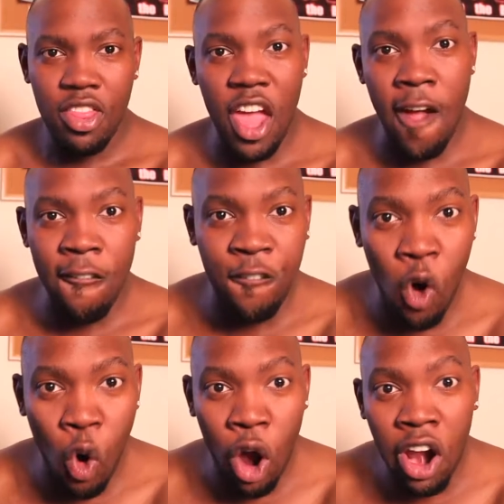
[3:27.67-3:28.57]

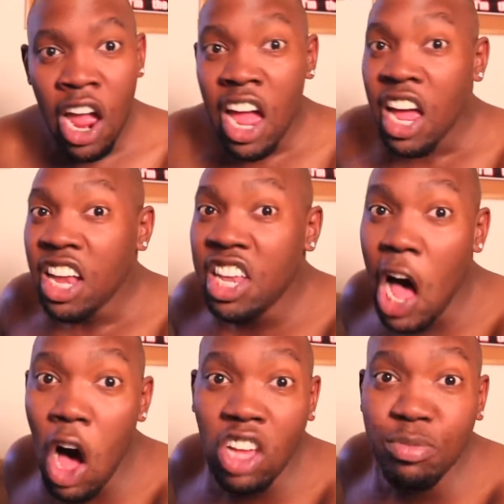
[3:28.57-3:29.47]
Therefore,
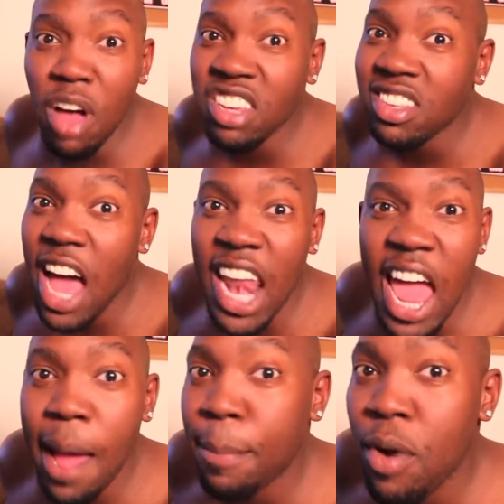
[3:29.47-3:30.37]
Dogs must not
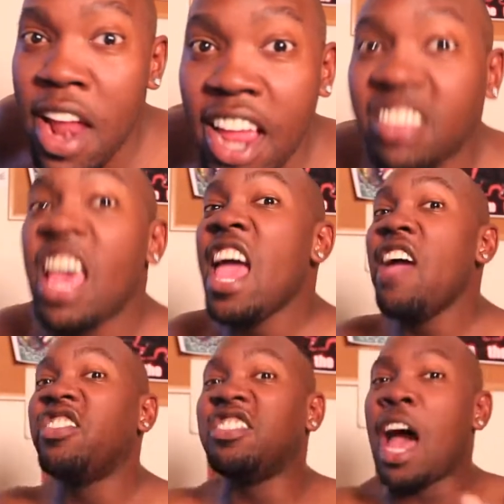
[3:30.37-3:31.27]
have brains.
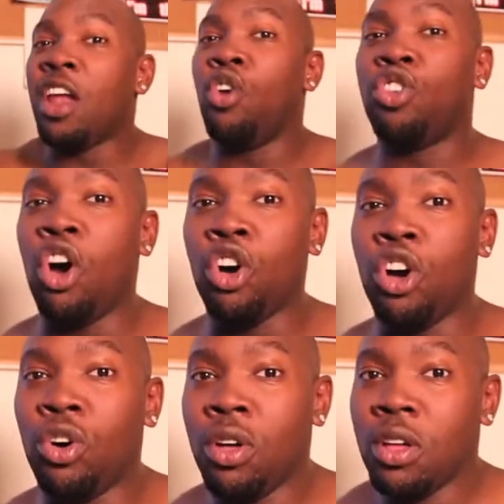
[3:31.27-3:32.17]
If it's not on
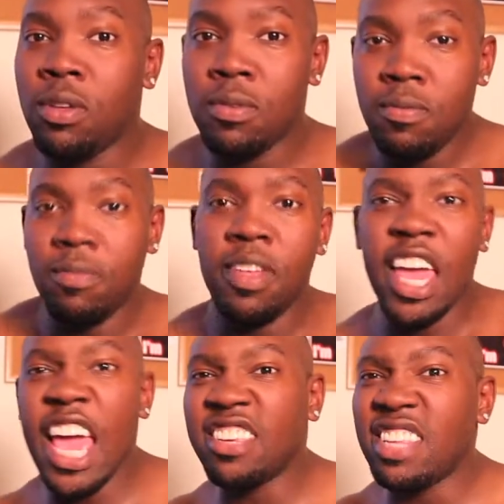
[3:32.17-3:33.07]
Google,
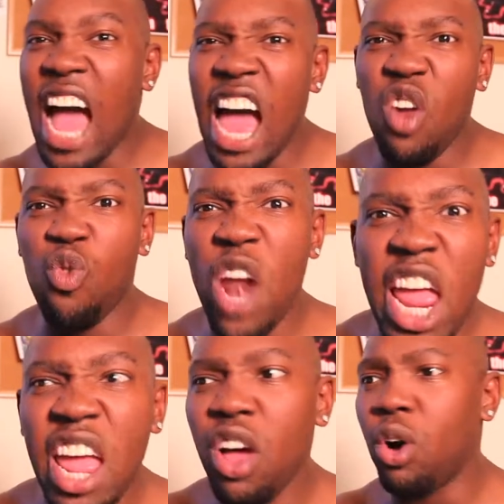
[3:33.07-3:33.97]
it's not
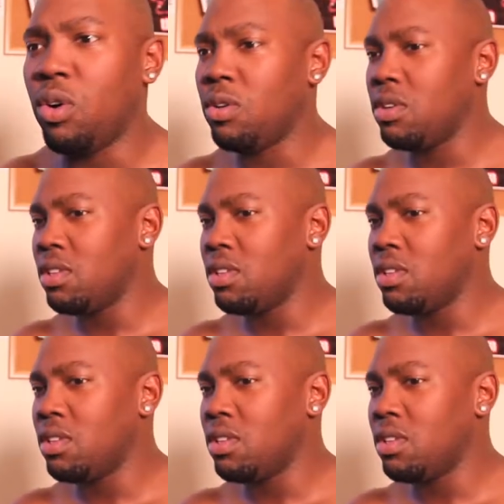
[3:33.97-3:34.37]
real.